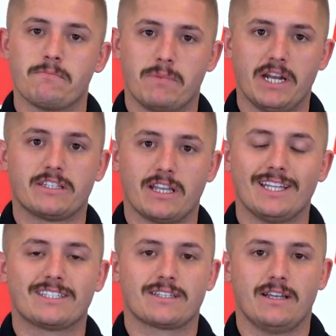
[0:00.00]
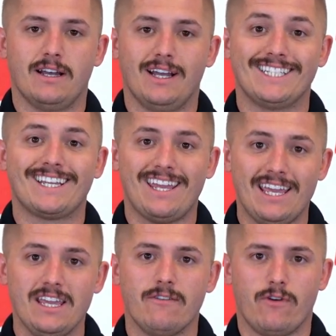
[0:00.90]
but it's
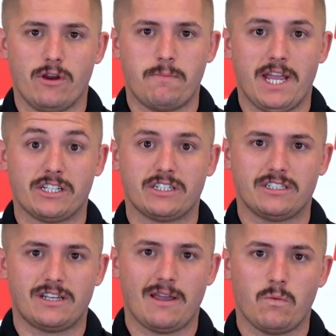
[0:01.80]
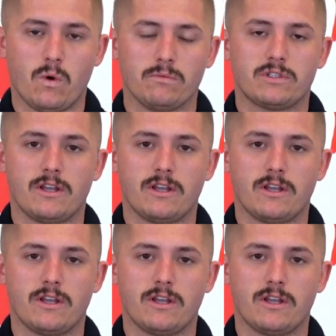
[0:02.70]
key for your patient to stay warm.